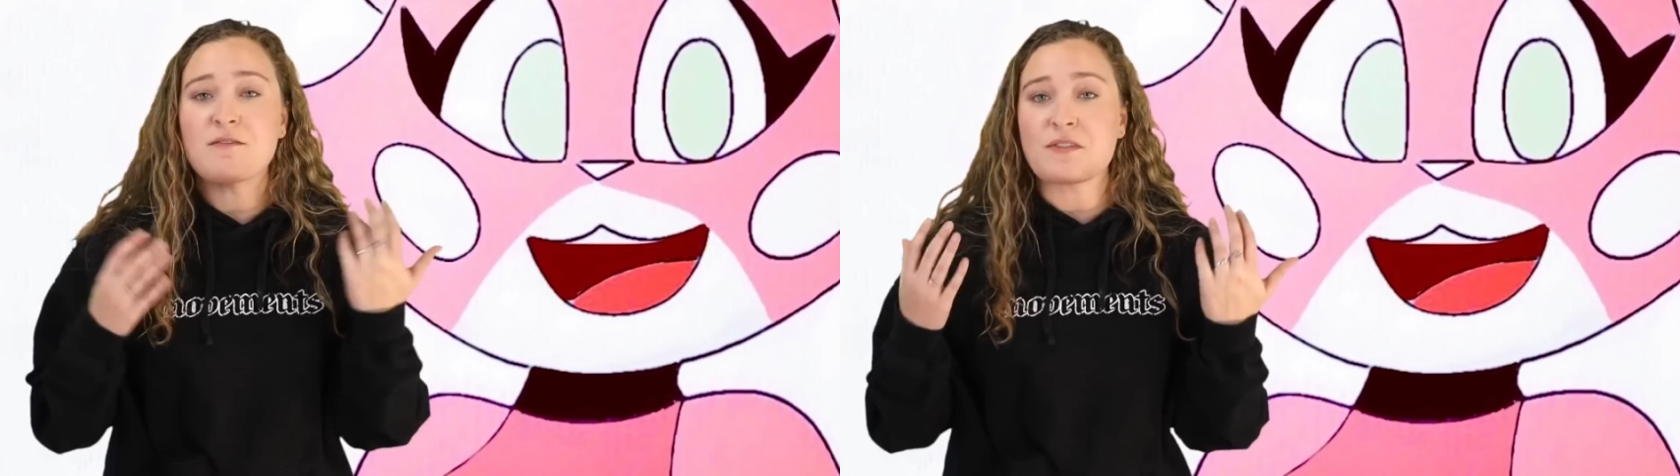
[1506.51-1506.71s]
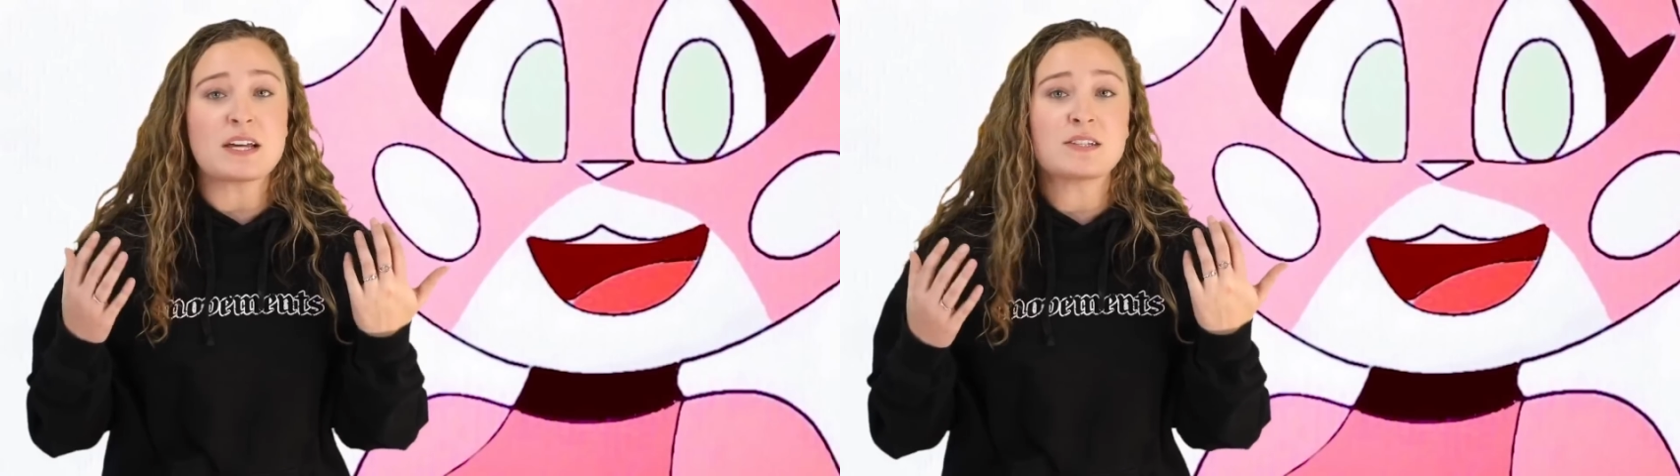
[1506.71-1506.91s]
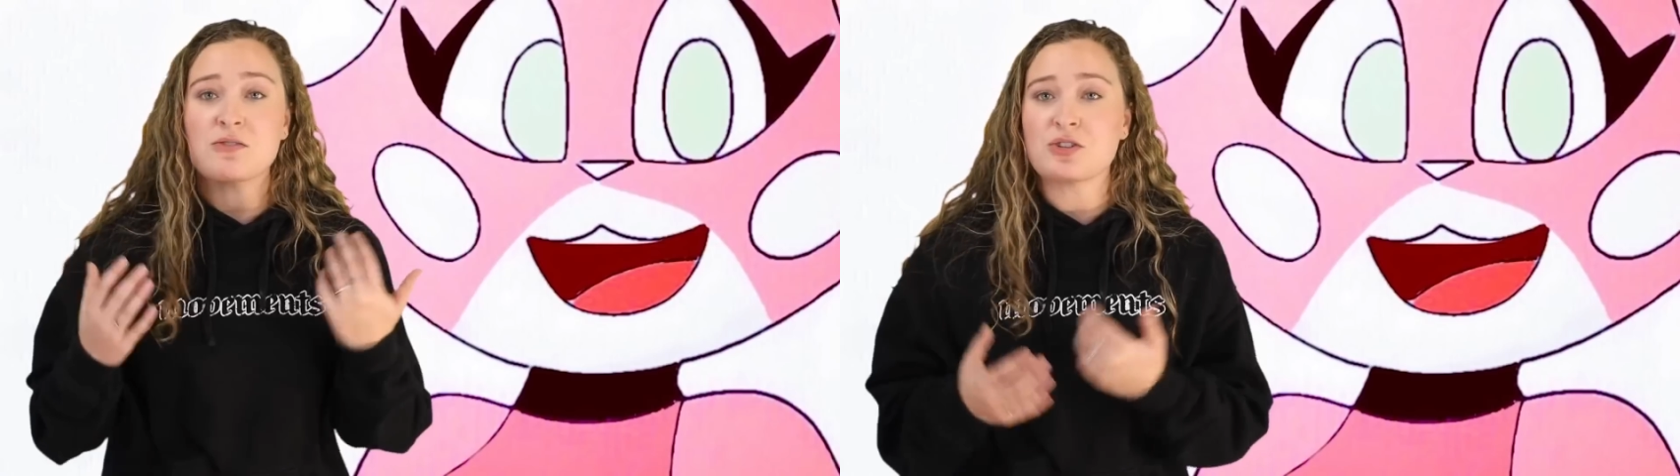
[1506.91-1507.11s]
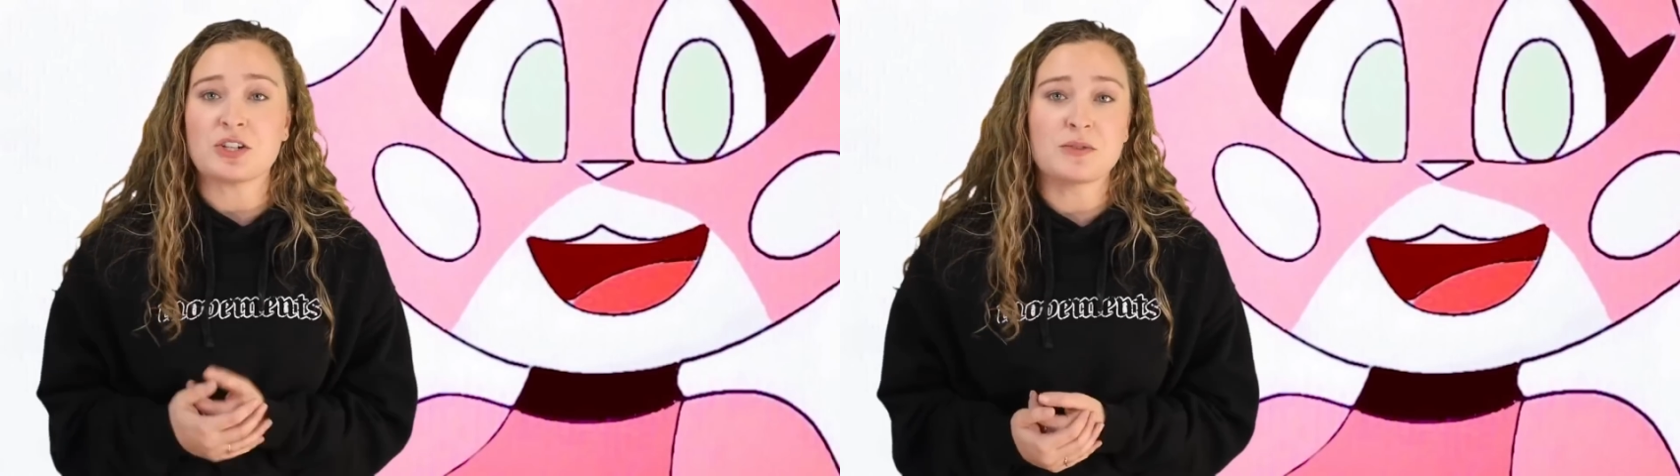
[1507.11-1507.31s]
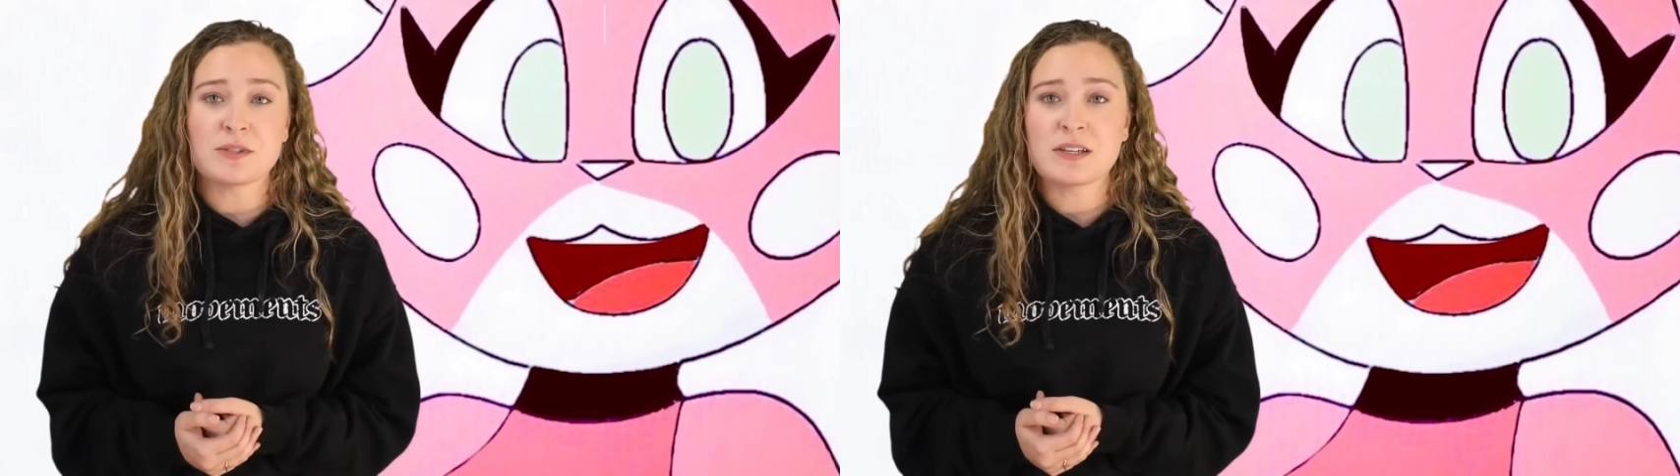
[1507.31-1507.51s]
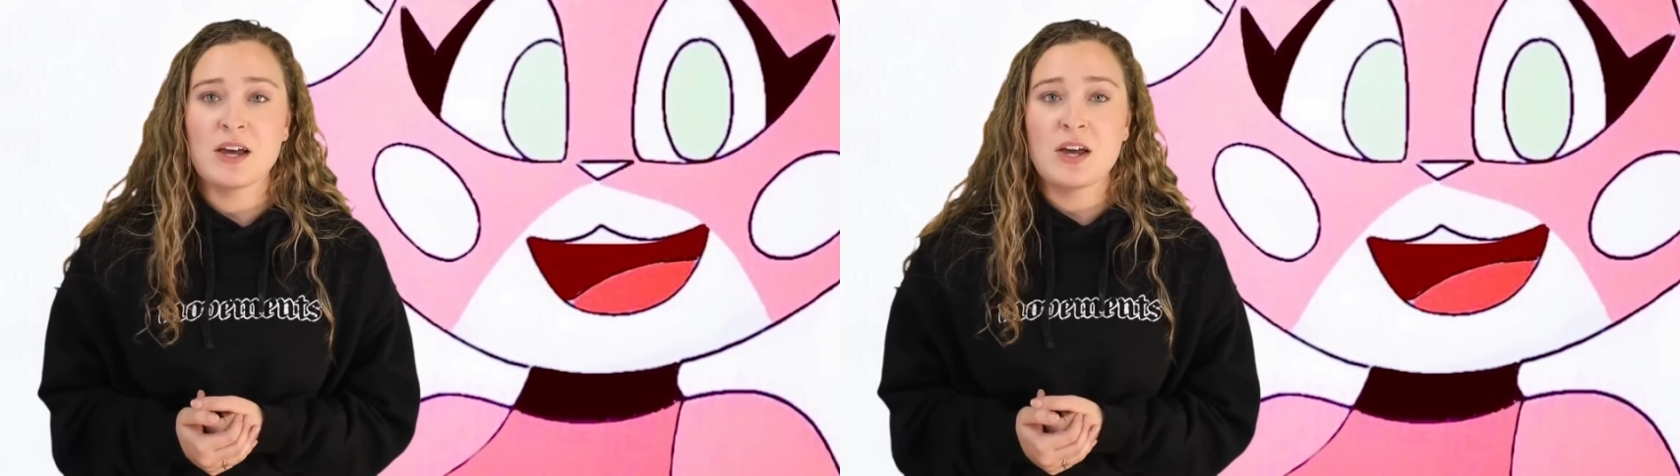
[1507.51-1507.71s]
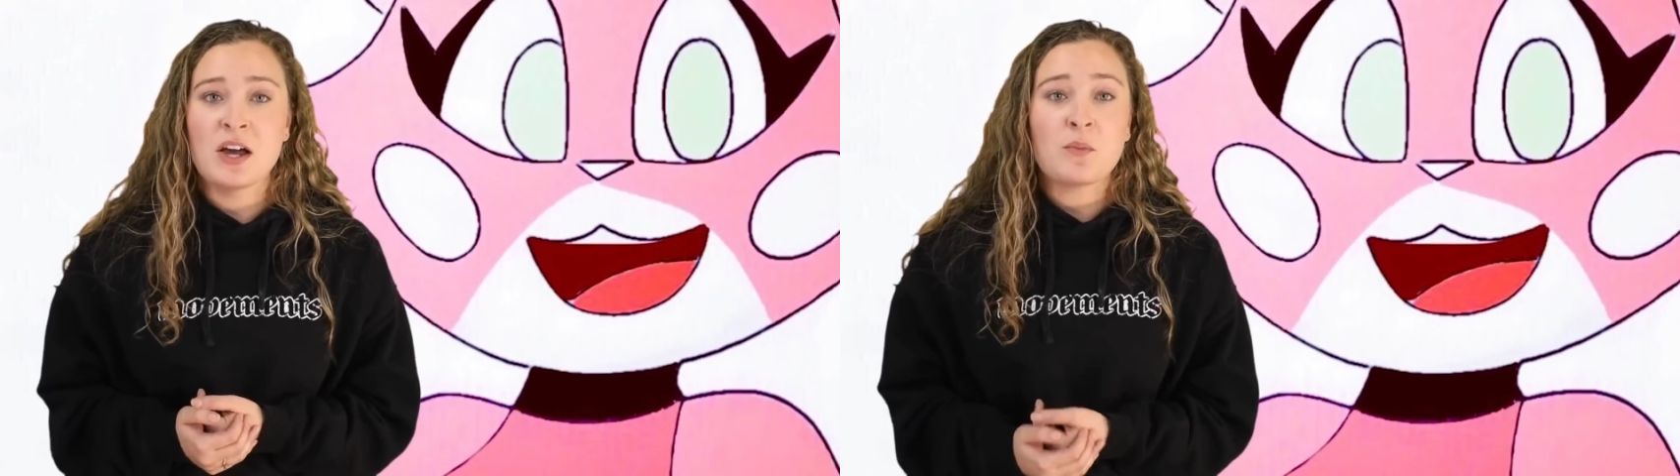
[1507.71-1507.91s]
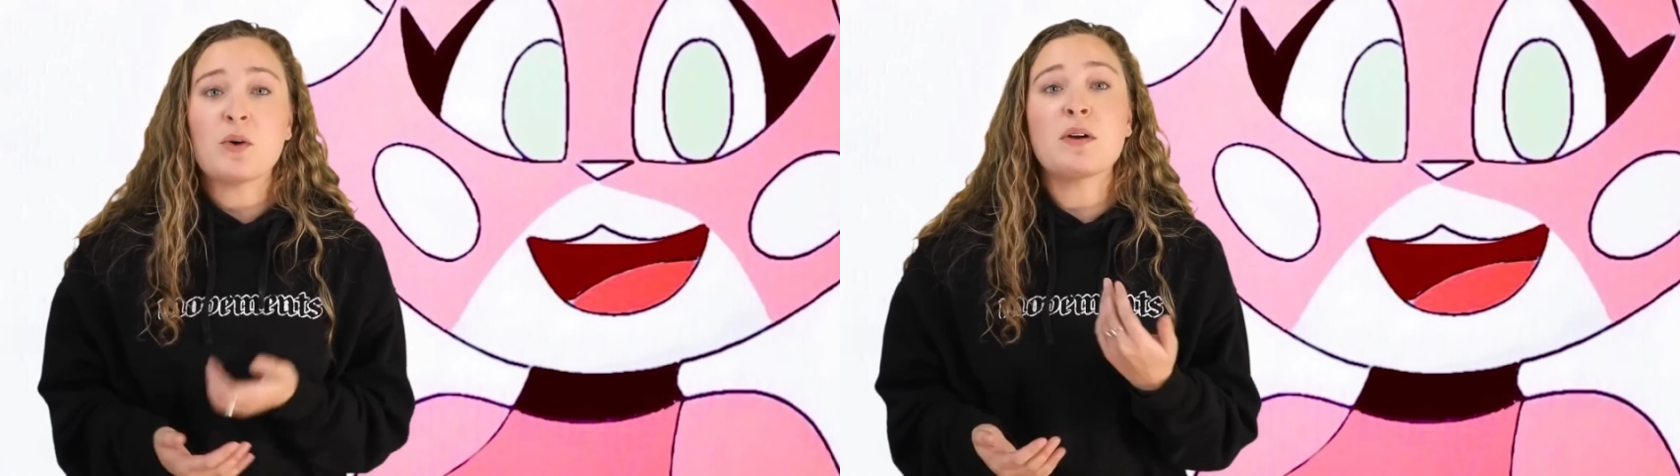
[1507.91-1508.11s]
if they so choose. While